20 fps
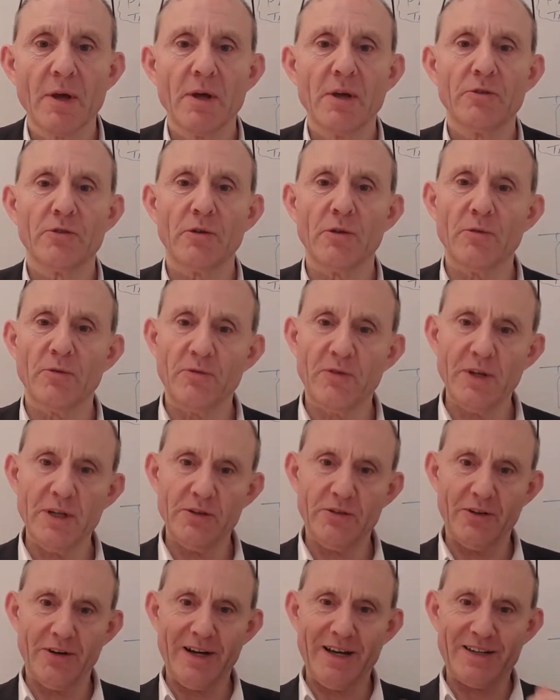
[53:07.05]
So the
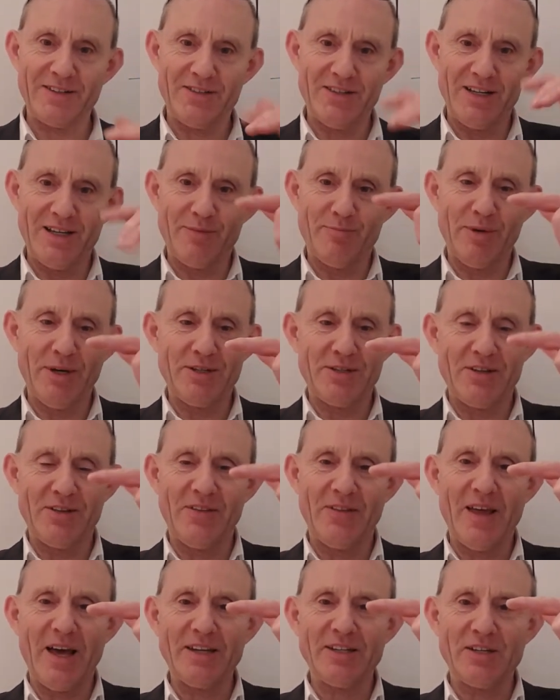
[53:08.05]
fields are actually about
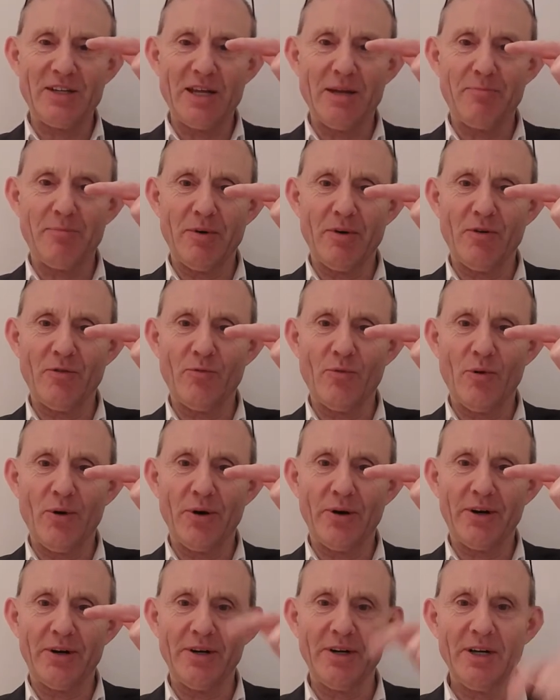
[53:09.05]
that deep of
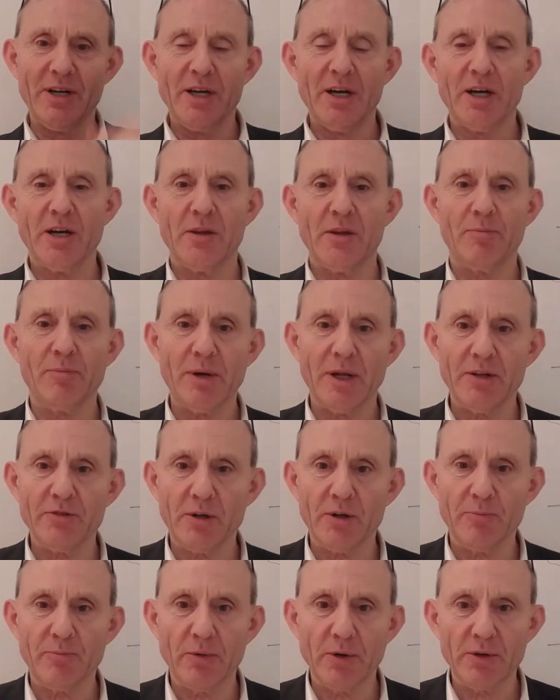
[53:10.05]
water, and the plants
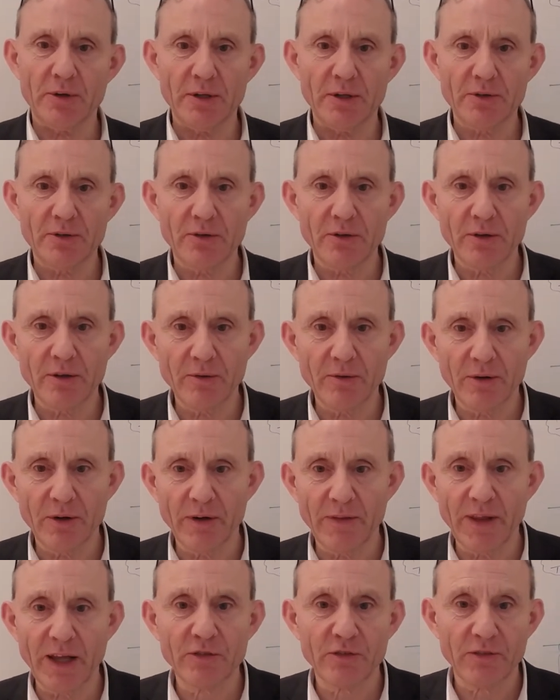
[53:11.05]
are put into them,
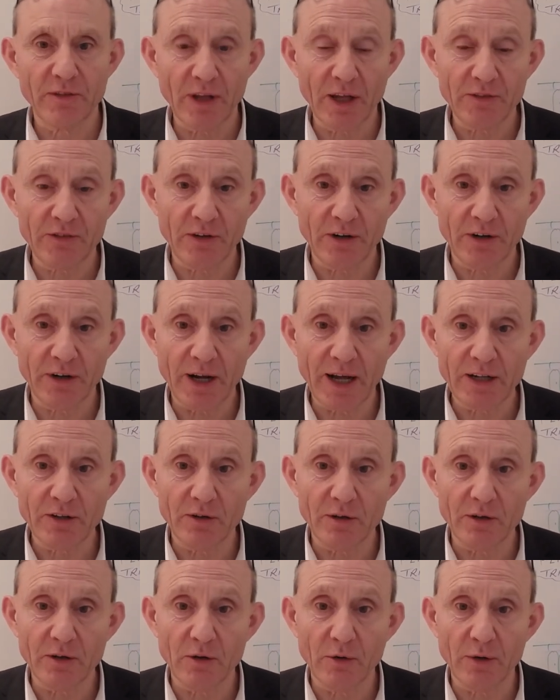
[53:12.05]
and that's their
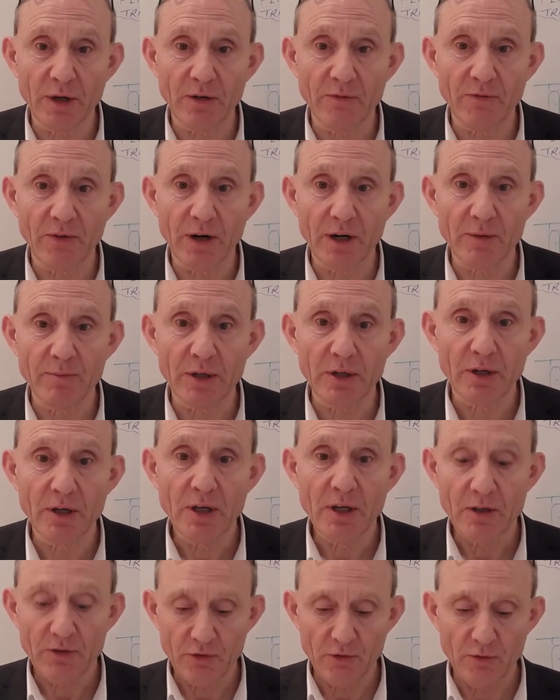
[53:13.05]
natural growing environment.
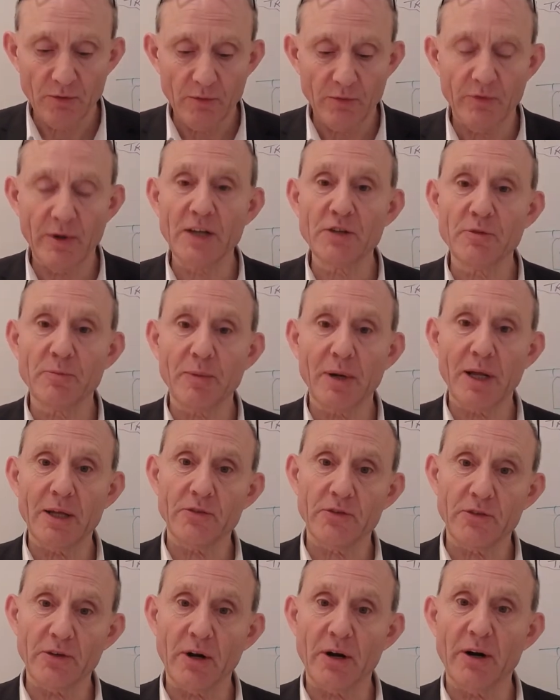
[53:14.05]
So rice
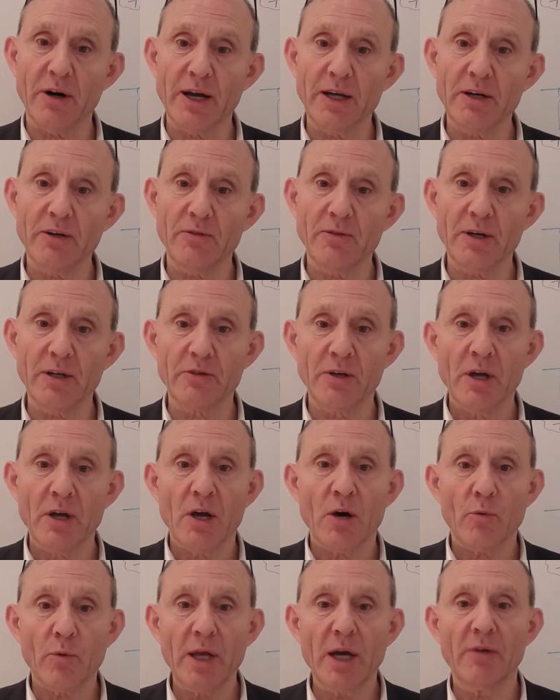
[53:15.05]
plants are hydrophytes.
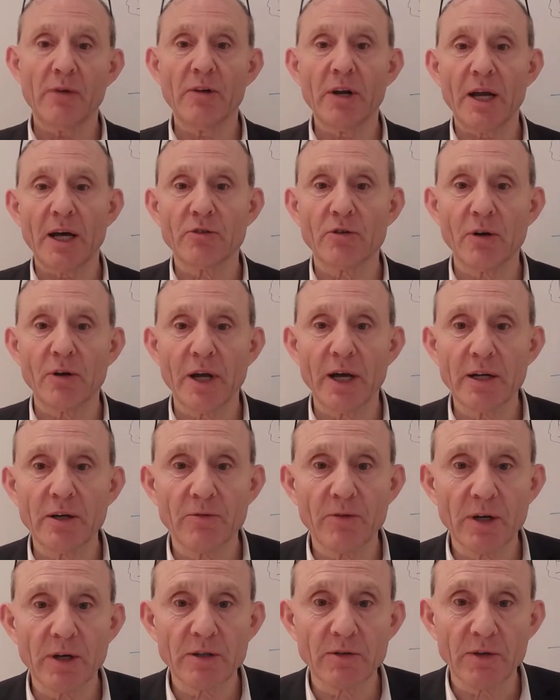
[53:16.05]
We have a natural
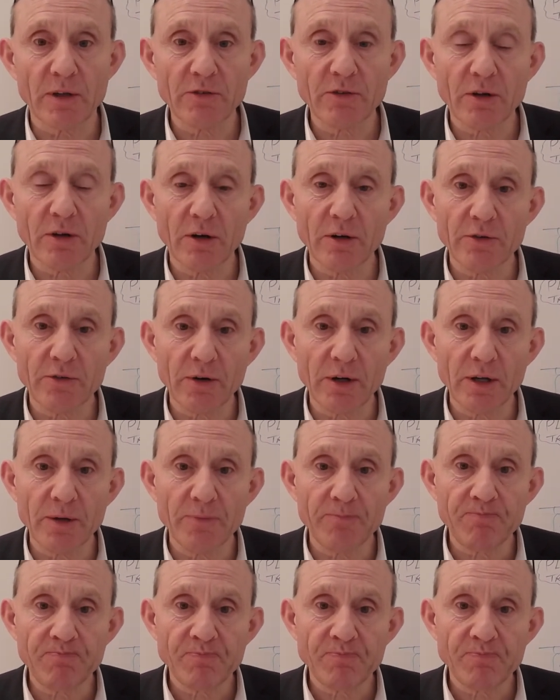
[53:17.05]
hydrophyte in this country.